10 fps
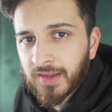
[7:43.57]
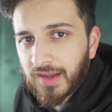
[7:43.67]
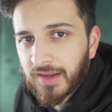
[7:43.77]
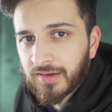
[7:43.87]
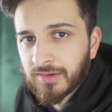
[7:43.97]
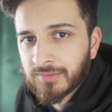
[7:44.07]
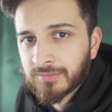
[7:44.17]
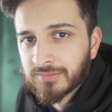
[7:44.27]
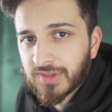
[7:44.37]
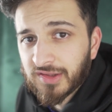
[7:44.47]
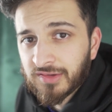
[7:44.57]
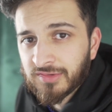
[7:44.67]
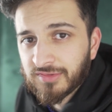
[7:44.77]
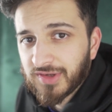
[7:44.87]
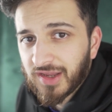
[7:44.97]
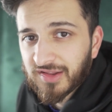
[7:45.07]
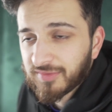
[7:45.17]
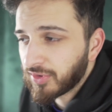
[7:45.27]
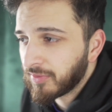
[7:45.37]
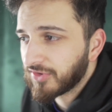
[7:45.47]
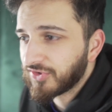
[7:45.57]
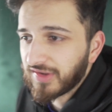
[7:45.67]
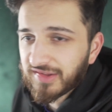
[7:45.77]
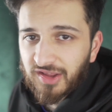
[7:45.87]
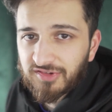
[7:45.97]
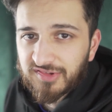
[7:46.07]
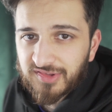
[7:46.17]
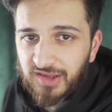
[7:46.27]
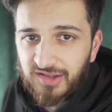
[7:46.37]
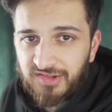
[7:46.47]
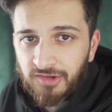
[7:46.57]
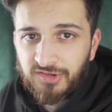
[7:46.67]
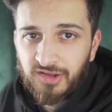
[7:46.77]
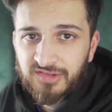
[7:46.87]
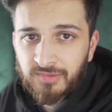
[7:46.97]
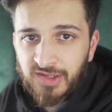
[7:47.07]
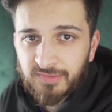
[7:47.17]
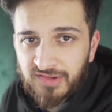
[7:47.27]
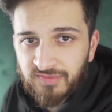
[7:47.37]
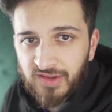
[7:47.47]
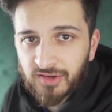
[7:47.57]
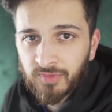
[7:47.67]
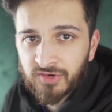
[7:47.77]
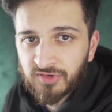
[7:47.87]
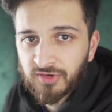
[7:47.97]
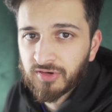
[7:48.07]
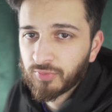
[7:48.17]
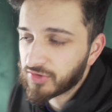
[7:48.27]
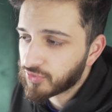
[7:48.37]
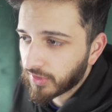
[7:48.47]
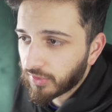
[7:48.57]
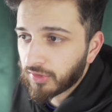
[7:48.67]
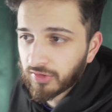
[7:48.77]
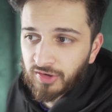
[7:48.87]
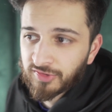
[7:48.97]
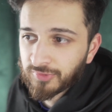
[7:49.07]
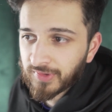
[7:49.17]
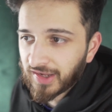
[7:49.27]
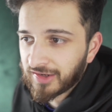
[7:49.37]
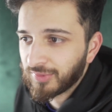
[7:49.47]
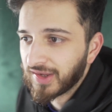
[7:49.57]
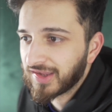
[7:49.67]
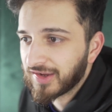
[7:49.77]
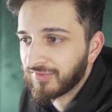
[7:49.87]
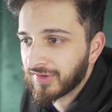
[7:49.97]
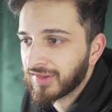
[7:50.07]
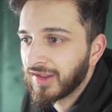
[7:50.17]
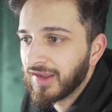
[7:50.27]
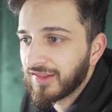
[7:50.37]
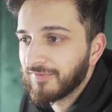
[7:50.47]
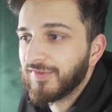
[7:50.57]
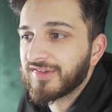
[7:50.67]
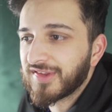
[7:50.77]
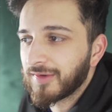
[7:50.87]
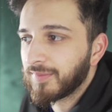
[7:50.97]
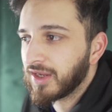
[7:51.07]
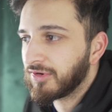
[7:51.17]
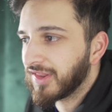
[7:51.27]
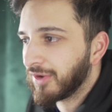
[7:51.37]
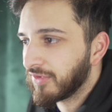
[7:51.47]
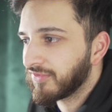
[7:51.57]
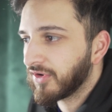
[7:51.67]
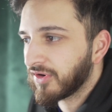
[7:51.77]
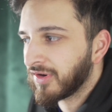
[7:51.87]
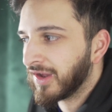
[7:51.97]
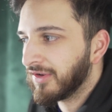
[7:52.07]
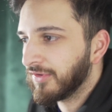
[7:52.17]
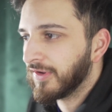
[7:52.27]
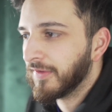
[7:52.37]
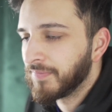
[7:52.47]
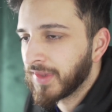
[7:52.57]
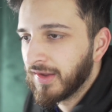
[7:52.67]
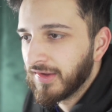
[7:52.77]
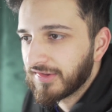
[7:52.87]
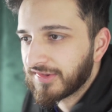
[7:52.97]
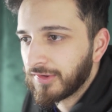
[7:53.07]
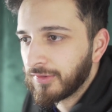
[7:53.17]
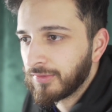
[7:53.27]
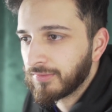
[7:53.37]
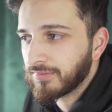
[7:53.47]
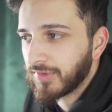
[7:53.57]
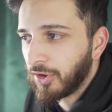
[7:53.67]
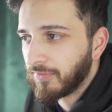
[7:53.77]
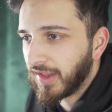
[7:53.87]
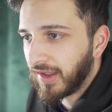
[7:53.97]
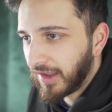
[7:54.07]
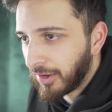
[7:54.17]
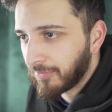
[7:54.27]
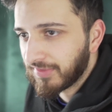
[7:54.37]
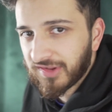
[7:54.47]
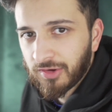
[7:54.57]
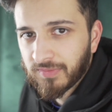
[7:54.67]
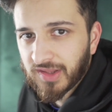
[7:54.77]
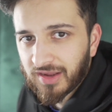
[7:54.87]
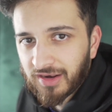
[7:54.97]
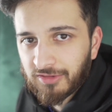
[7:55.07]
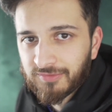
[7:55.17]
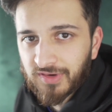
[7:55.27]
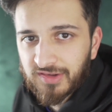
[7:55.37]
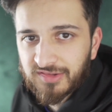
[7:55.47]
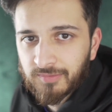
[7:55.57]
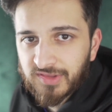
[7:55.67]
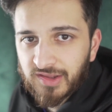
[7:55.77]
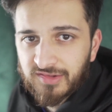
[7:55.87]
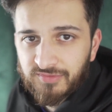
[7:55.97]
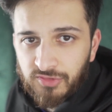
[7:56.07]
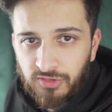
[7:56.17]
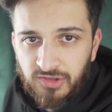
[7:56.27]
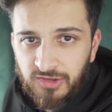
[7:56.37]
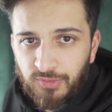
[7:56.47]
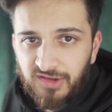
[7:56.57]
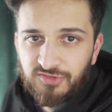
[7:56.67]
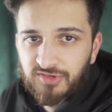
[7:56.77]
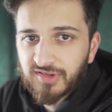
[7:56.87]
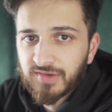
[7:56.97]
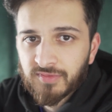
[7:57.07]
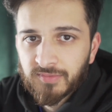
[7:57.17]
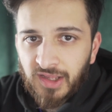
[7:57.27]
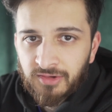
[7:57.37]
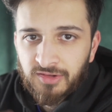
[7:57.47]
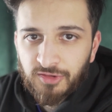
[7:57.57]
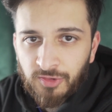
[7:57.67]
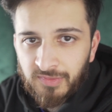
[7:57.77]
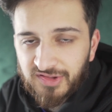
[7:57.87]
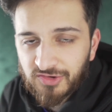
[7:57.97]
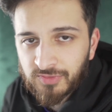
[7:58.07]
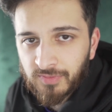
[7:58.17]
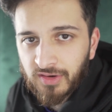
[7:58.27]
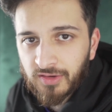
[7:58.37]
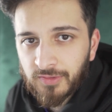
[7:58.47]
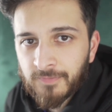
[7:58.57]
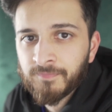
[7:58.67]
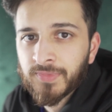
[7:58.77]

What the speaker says: And yeah, that's pretty much it. That's how to stake. That's how to earn some nice passive income on your Luna, which we all are doing anyway, given the vesting period that we've got on our Luna. So I hope that helps. I hope that clarifies some things. If you've got any questions, leave them down in the comment section below.